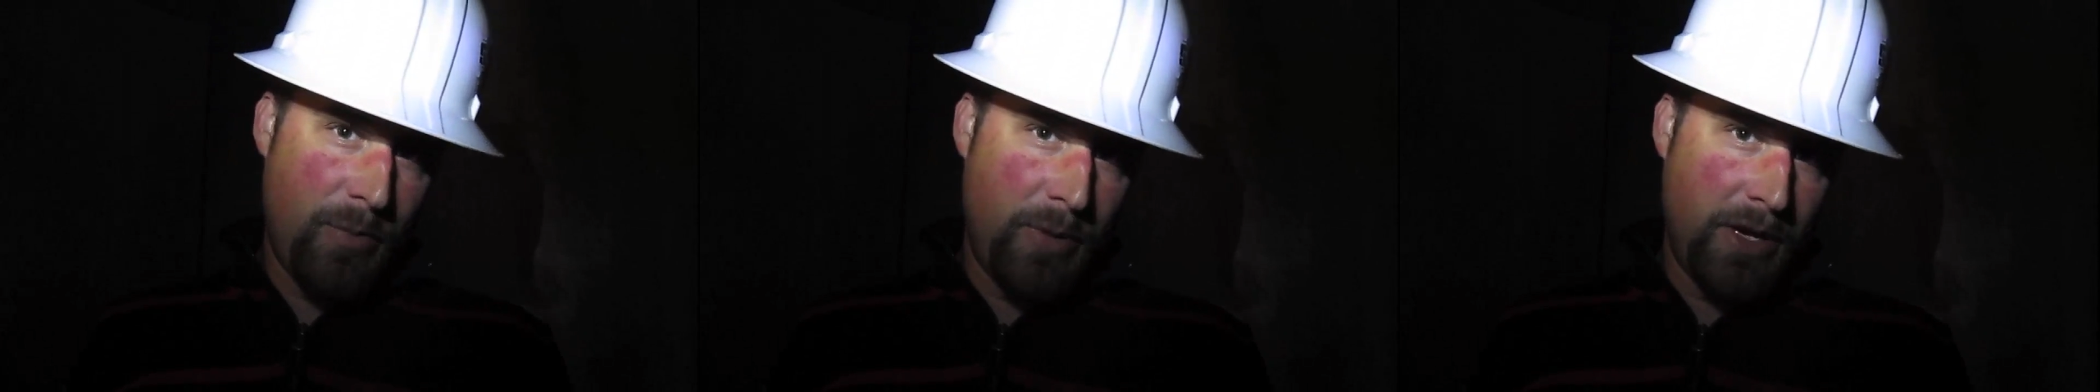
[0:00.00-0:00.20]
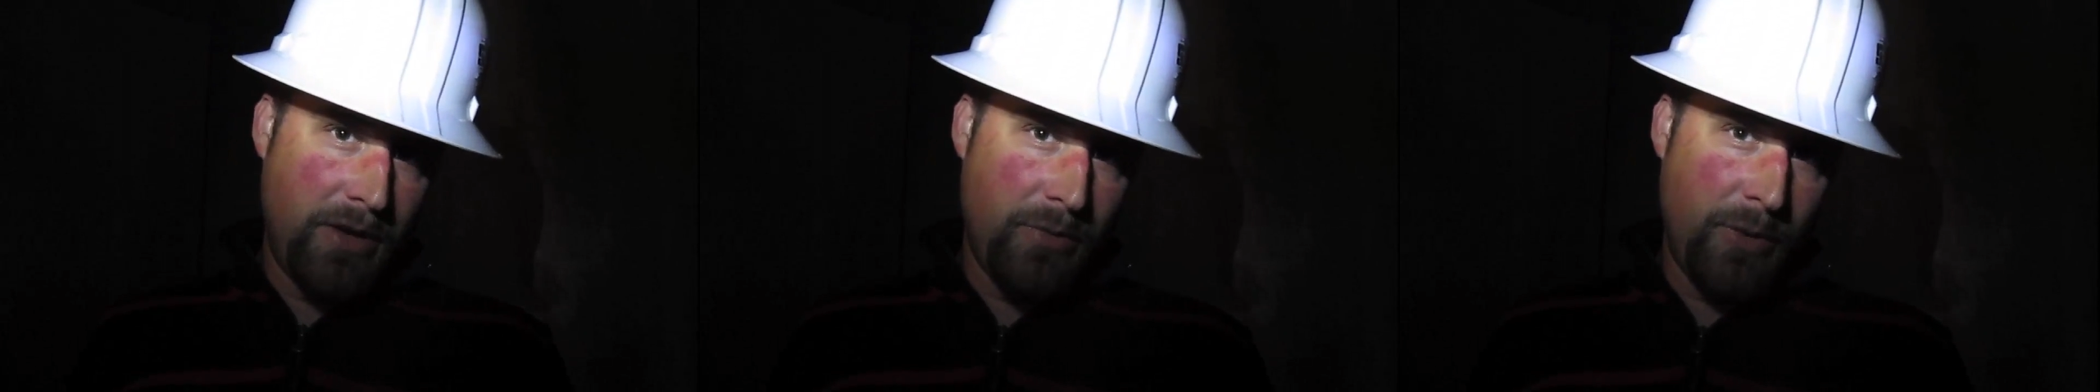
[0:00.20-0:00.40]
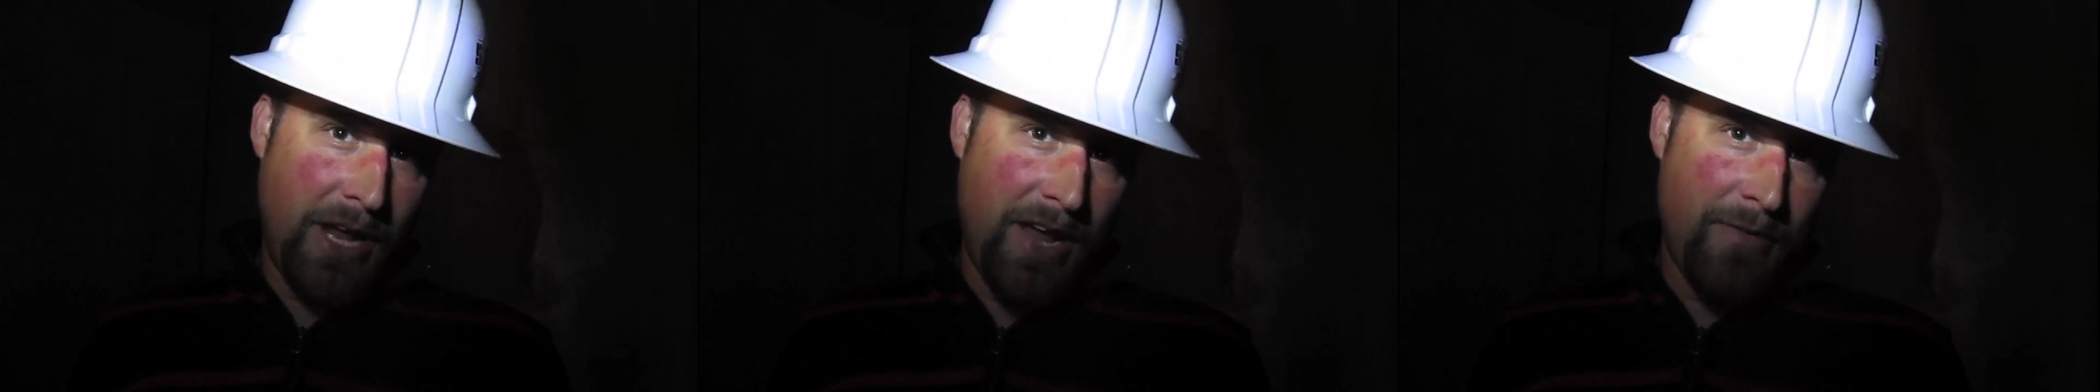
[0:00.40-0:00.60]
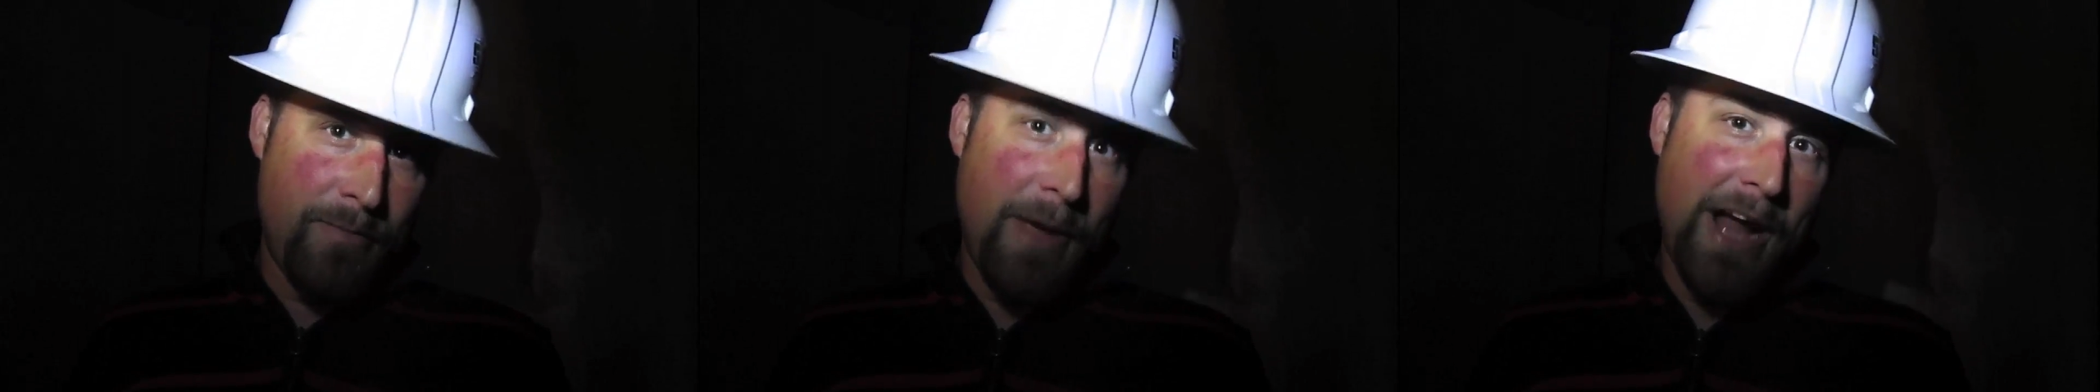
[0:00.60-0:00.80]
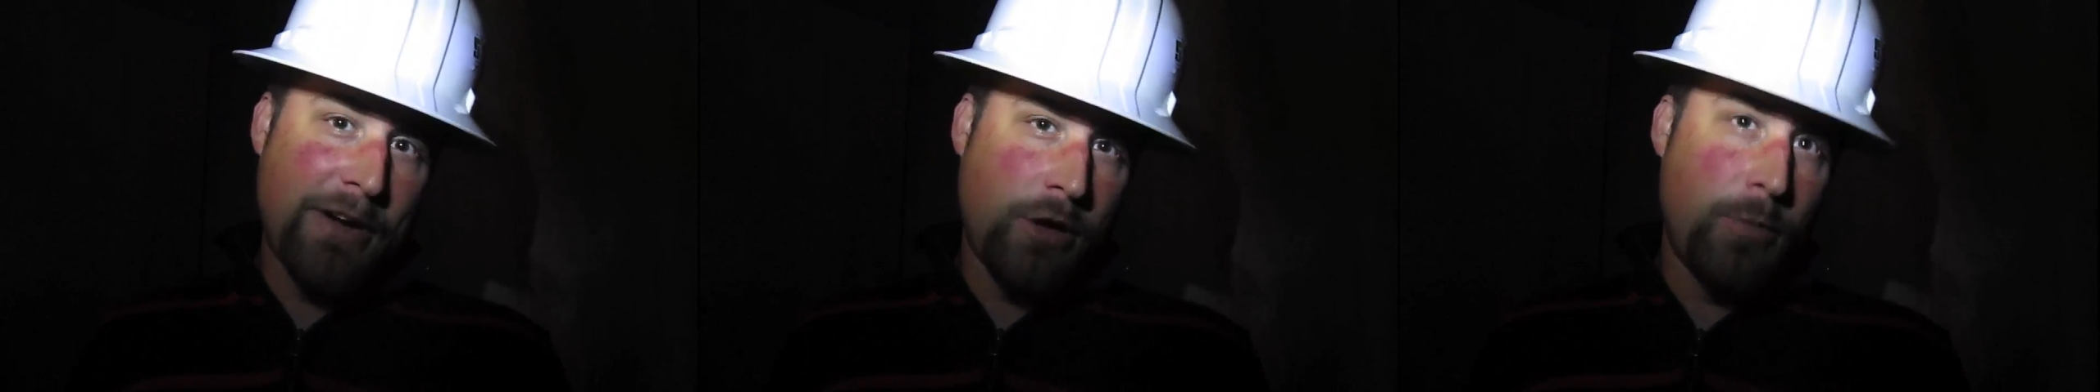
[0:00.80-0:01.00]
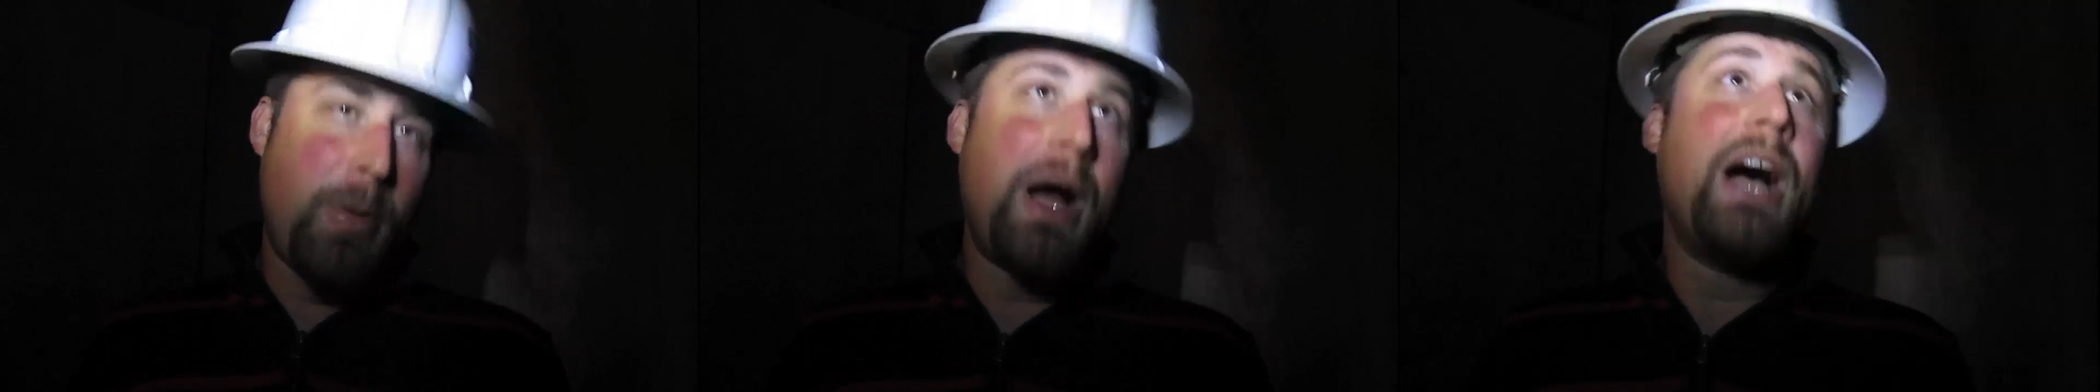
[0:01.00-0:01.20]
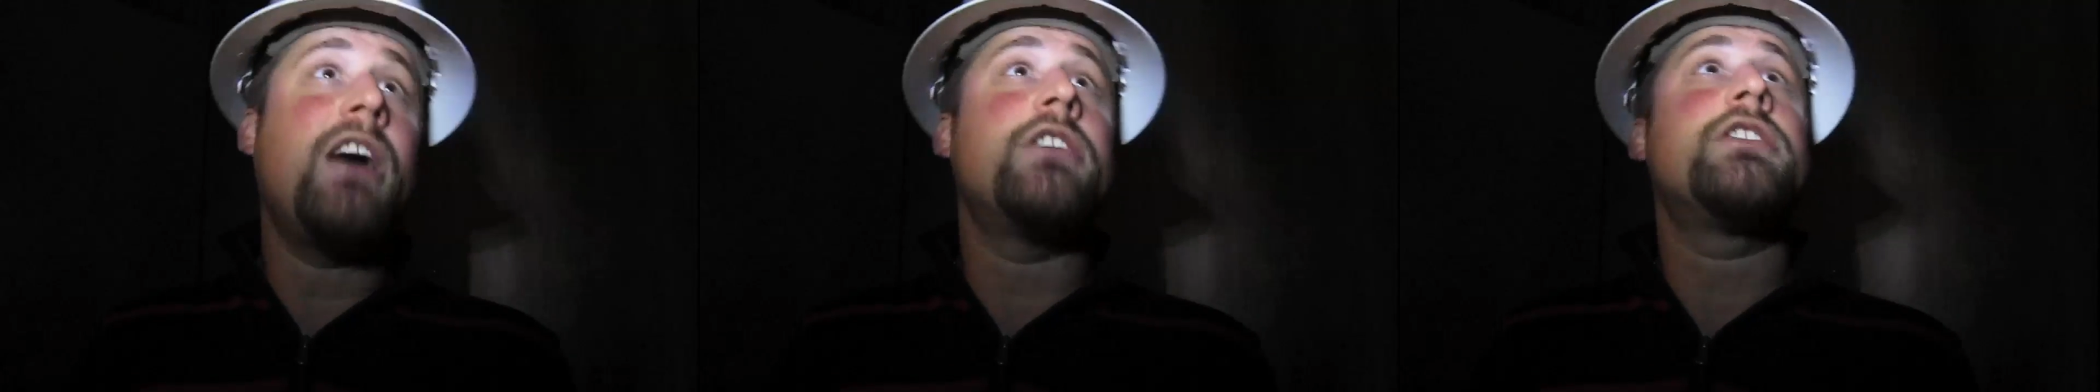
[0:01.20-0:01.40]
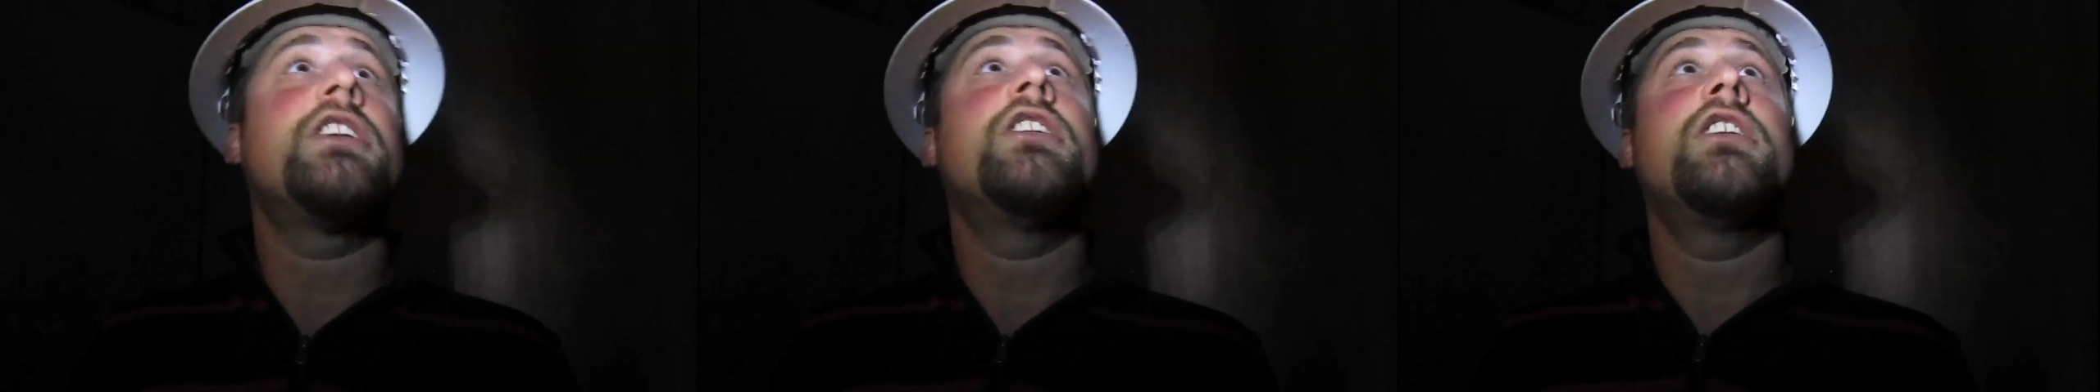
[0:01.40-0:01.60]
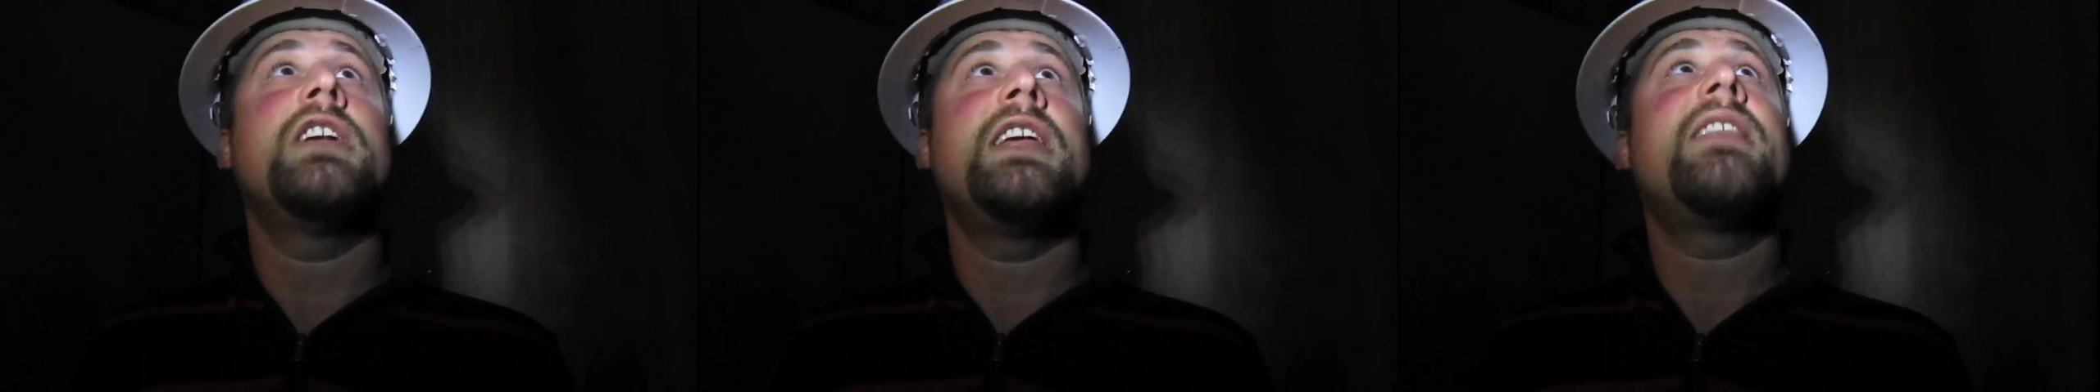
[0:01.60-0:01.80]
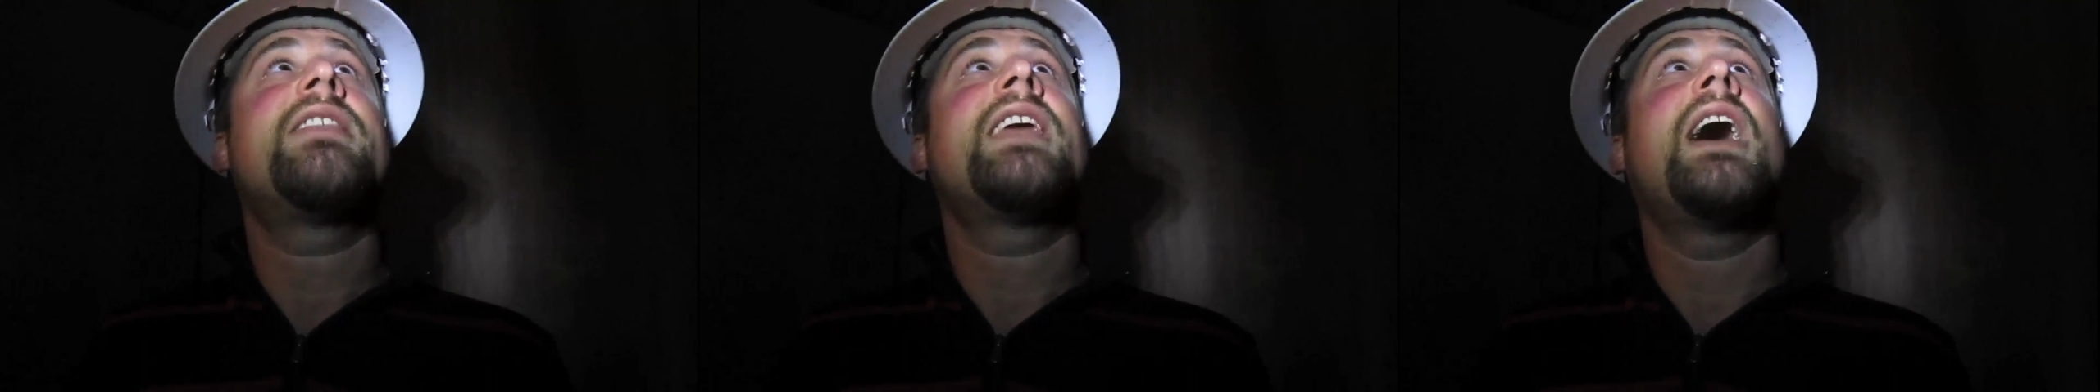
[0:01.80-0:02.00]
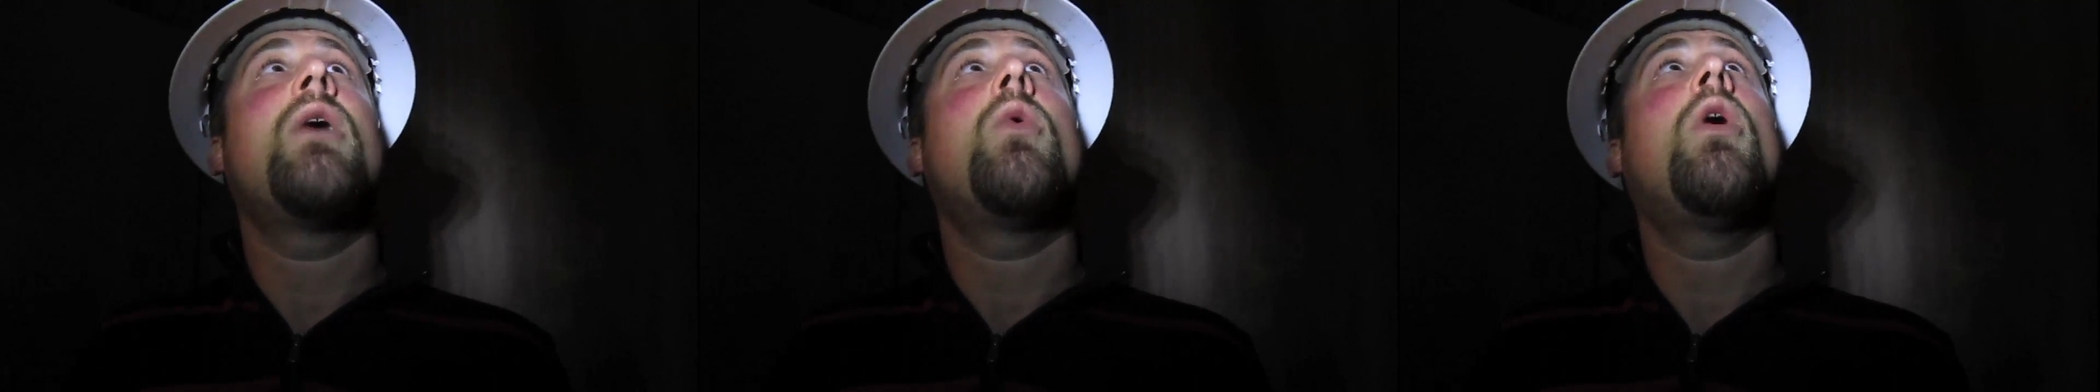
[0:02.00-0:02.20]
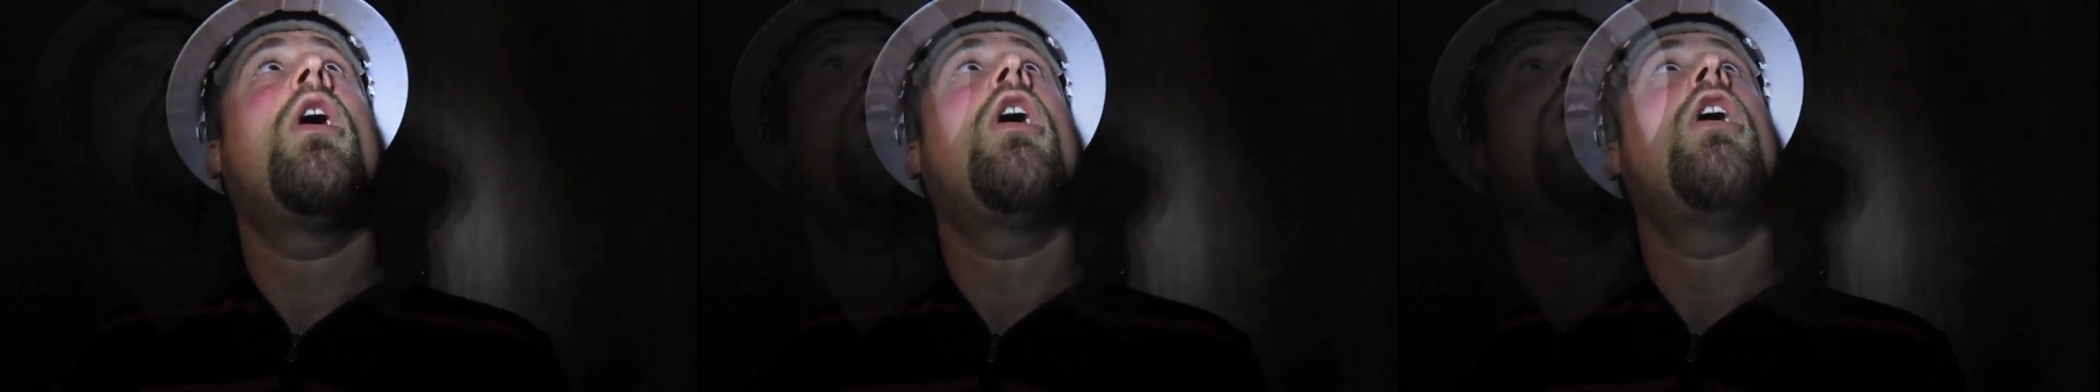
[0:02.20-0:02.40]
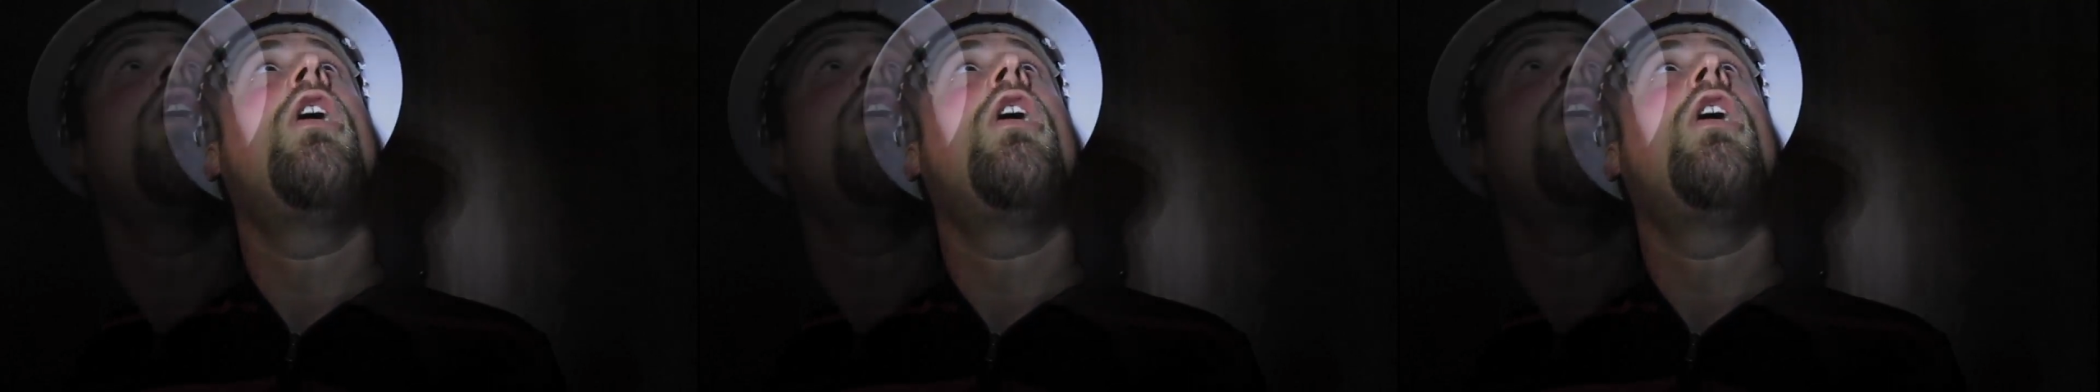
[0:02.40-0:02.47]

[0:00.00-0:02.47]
but we have micropiles underneath that wall.